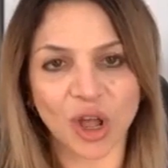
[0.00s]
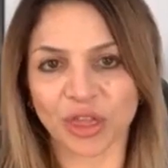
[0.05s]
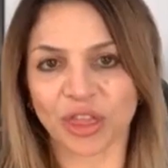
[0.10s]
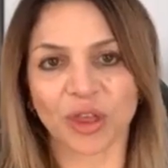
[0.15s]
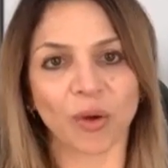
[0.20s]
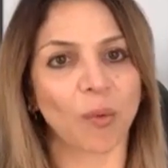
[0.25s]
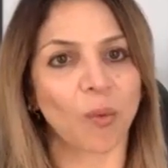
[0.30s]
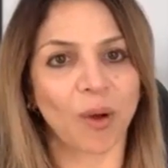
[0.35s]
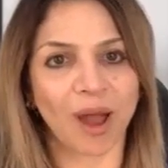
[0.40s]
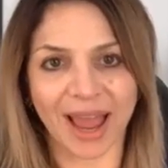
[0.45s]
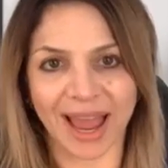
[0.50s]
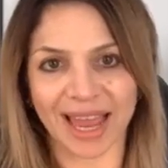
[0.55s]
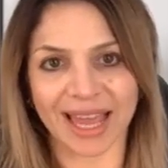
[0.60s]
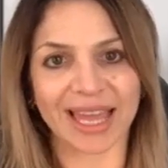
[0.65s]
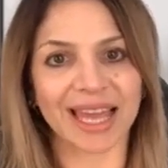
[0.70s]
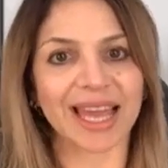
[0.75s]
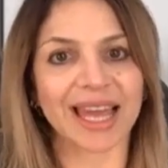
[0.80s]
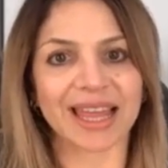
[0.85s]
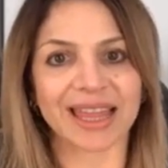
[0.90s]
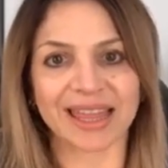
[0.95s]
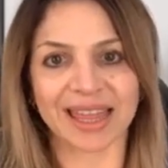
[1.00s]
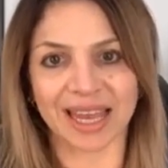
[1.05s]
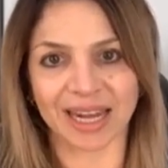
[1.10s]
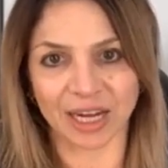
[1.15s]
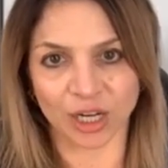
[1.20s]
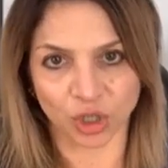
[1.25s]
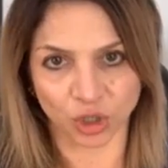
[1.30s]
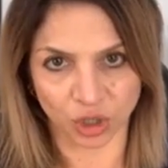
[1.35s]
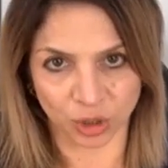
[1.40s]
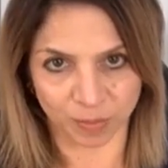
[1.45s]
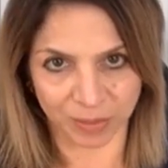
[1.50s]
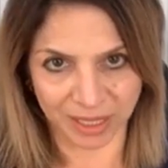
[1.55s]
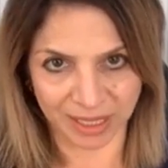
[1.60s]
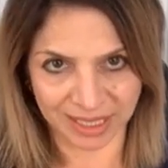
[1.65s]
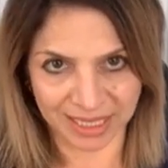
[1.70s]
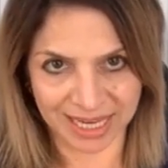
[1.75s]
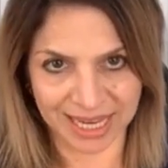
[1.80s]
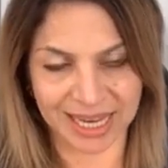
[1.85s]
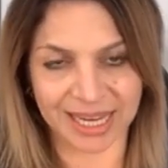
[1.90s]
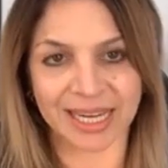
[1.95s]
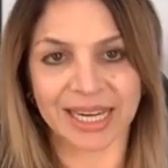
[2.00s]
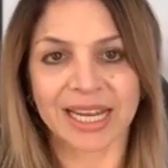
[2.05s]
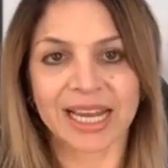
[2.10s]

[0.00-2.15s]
the way that it should be done.